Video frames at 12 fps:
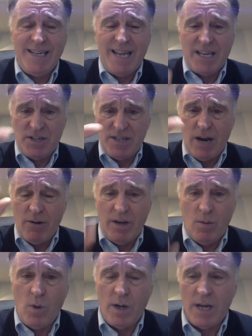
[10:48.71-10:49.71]
dexterity
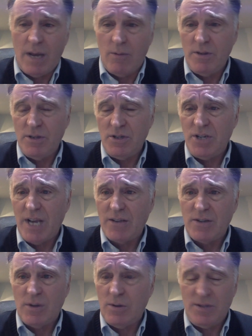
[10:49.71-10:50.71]
and whatnot with his jazz
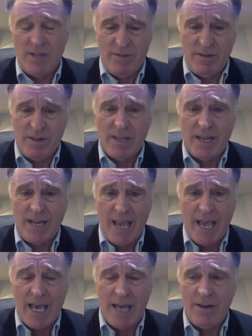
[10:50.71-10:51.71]
solos and everything that he
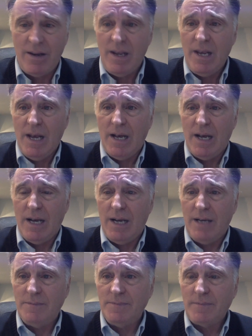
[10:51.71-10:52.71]

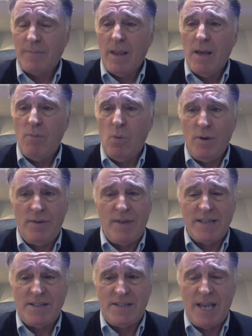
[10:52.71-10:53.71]
had. But with
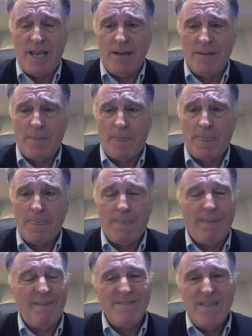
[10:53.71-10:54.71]
that said,
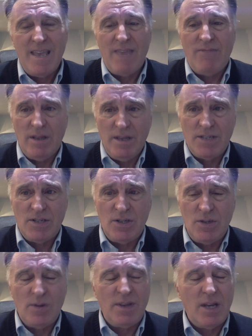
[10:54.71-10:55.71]
if you listen
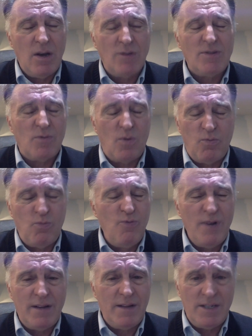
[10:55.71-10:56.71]
to it, the notes
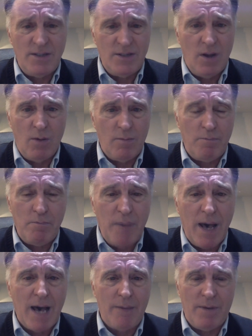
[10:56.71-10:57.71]
really don't
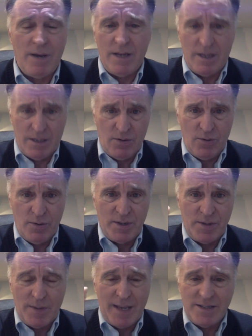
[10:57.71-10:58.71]
pop
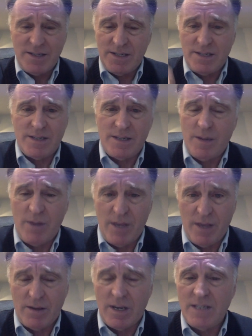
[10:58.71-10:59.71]
crisp as some of the
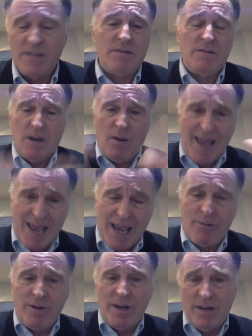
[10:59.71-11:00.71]
other guys, you know,
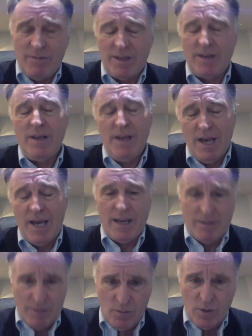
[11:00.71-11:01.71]
Harry and everything.
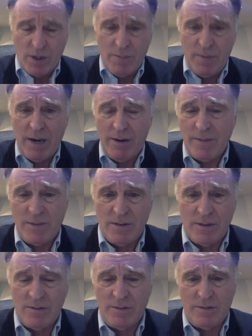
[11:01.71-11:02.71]
Again, we're comparing him to
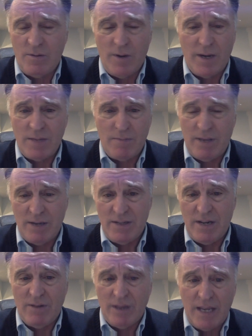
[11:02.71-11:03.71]
the greatest players
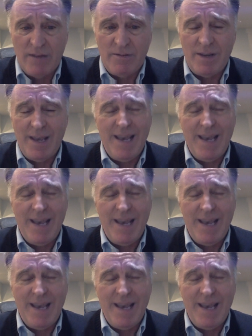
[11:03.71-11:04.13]
that ever lived,